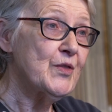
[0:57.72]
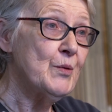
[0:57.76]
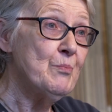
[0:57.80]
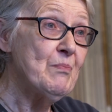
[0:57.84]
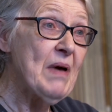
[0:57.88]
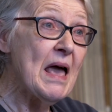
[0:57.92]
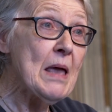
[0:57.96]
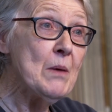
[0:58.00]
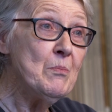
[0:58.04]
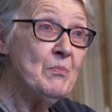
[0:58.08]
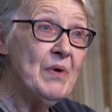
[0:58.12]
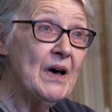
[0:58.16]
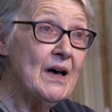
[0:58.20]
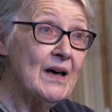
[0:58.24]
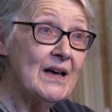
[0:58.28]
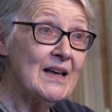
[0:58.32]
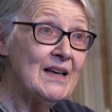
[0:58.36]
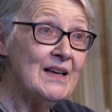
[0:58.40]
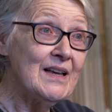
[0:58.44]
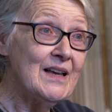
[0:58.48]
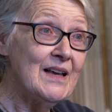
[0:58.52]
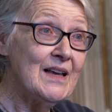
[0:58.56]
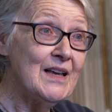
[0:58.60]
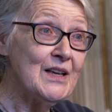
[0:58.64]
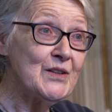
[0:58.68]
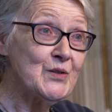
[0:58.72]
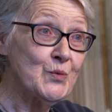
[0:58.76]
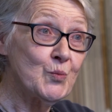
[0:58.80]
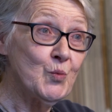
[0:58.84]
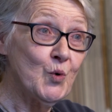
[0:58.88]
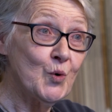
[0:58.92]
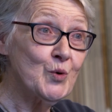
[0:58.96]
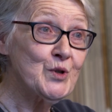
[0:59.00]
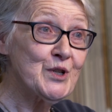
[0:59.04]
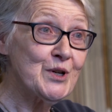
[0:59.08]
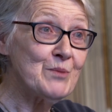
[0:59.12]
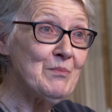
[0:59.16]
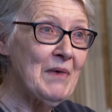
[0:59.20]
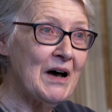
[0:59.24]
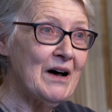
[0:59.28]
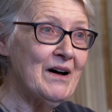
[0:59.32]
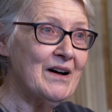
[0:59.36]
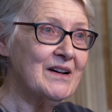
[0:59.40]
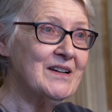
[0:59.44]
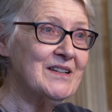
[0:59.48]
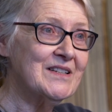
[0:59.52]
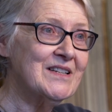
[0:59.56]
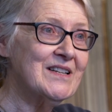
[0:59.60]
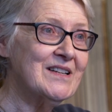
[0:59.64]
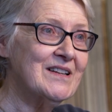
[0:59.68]
The paper is
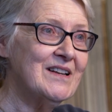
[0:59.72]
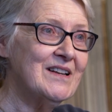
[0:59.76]
watermarked